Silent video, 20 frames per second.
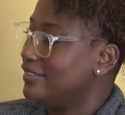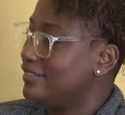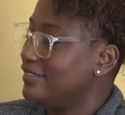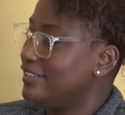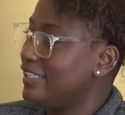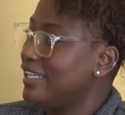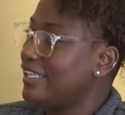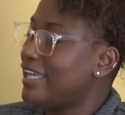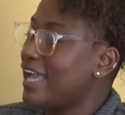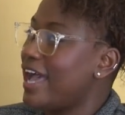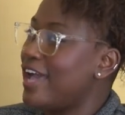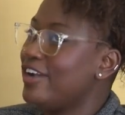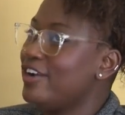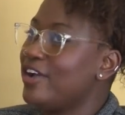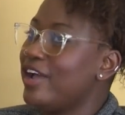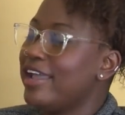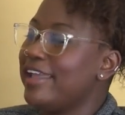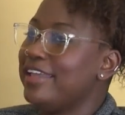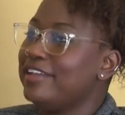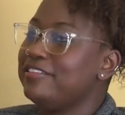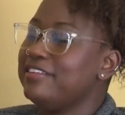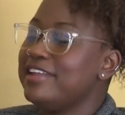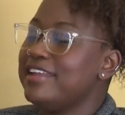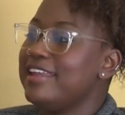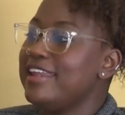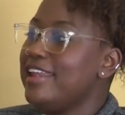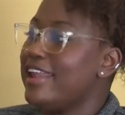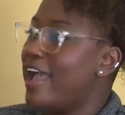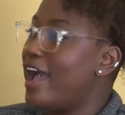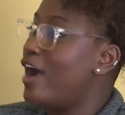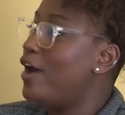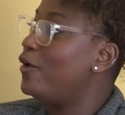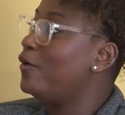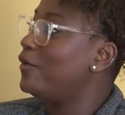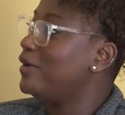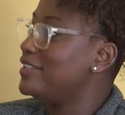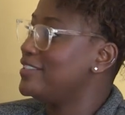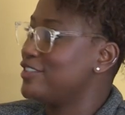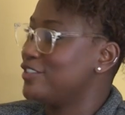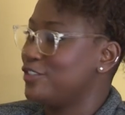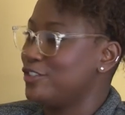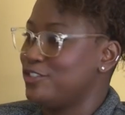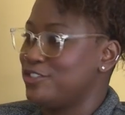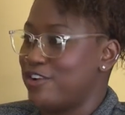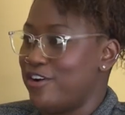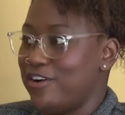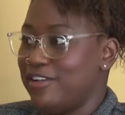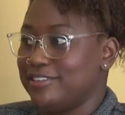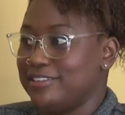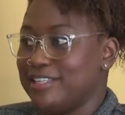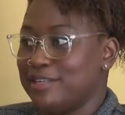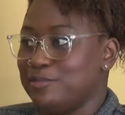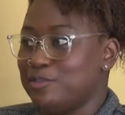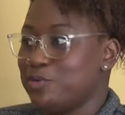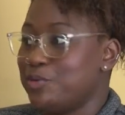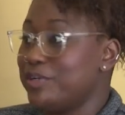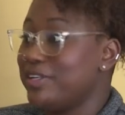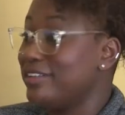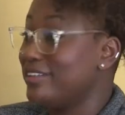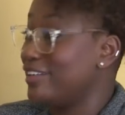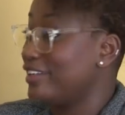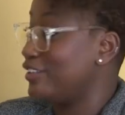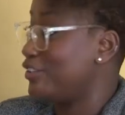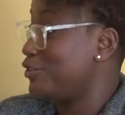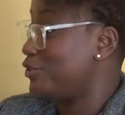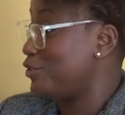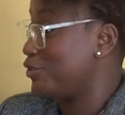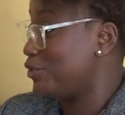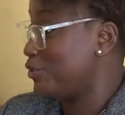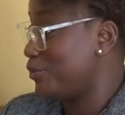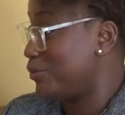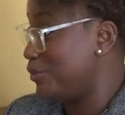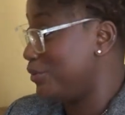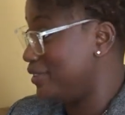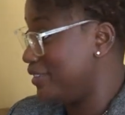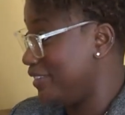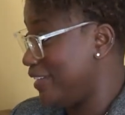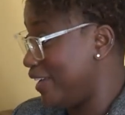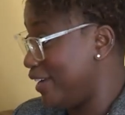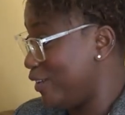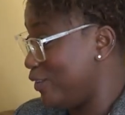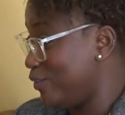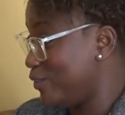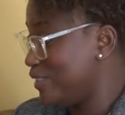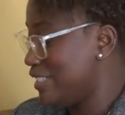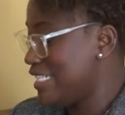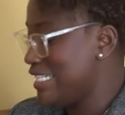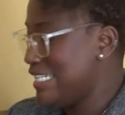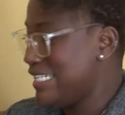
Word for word: like, at even now as an adult, I'm 29 years old now,